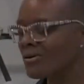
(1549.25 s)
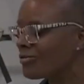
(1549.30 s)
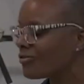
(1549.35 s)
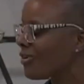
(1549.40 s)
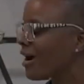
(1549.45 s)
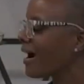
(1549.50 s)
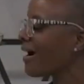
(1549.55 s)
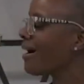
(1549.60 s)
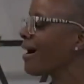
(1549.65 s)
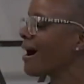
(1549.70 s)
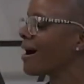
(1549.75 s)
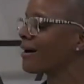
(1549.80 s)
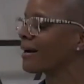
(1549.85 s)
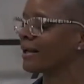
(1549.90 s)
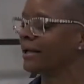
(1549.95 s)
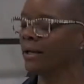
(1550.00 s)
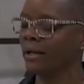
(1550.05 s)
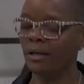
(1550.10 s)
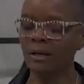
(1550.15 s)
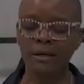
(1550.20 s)
of our
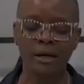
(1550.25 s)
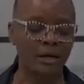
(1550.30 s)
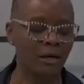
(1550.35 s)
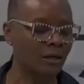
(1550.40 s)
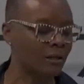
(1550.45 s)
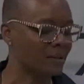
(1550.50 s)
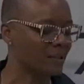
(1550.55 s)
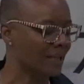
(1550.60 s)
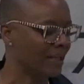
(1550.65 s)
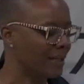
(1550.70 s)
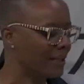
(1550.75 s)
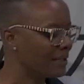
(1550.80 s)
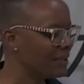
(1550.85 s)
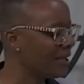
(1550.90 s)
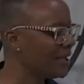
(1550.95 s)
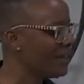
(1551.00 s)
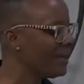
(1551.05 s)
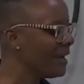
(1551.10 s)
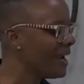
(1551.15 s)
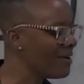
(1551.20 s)
ego and
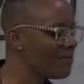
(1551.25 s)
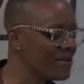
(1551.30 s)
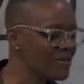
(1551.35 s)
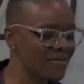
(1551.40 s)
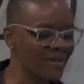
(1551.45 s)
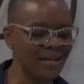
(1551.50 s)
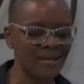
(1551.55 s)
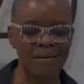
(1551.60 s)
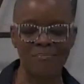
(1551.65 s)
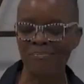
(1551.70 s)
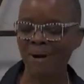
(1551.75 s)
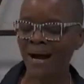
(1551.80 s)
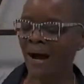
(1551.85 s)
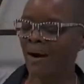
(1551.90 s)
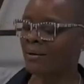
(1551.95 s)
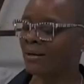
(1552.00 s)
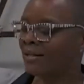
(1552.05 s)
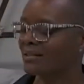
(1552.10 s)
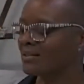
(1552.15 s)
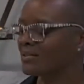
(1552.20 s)
everything
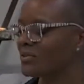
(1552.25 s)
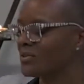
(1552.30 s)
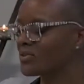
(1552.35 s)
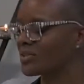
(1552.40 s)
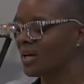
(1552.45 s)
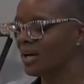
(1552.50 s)
about us is